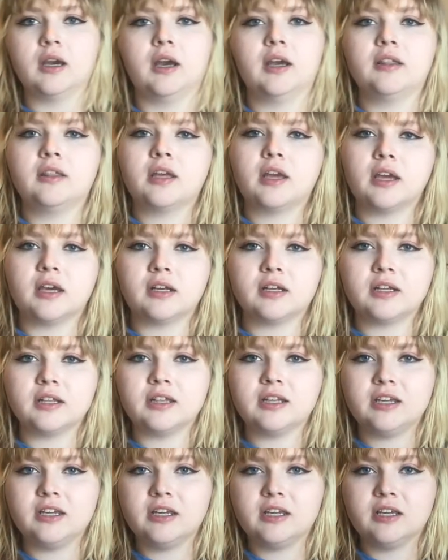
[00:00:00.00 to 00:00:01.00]
And then
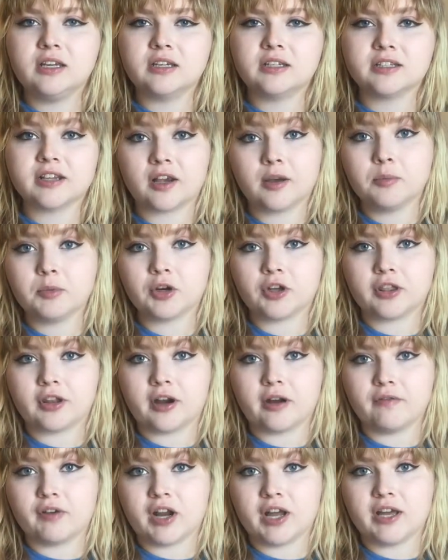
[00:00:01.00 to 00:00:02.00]
the second book that
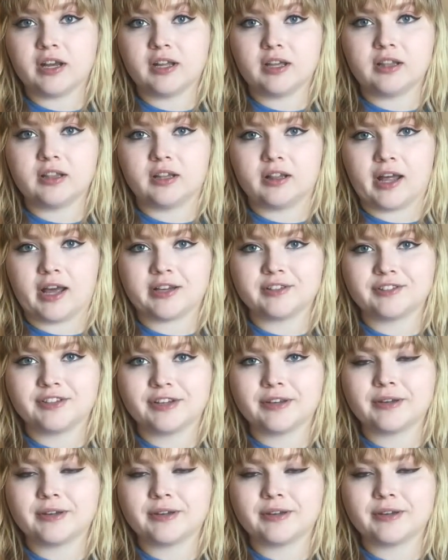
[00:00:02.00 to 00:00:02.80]
I read in the last,